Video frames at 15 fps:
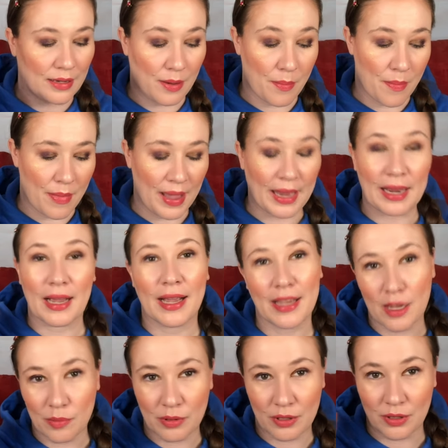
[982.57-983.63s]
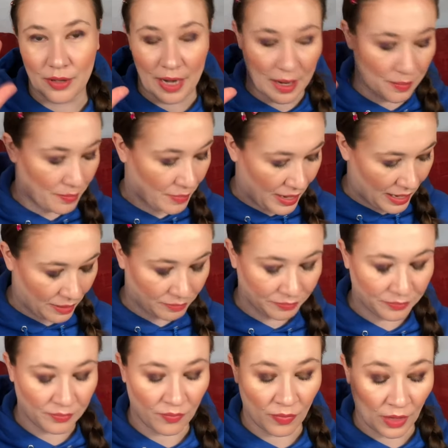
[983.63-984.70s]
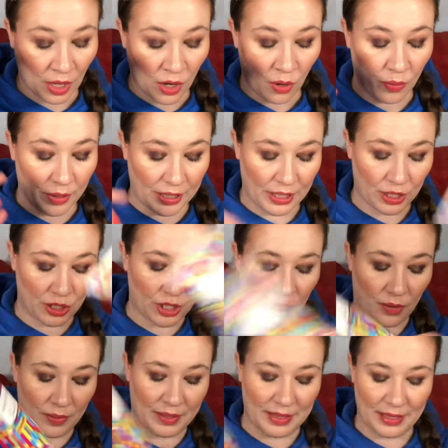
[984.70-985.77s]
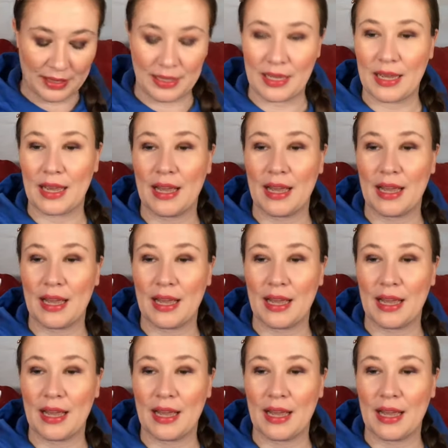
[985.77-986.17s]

May, I can't, believe, okay, May. We're going to start with the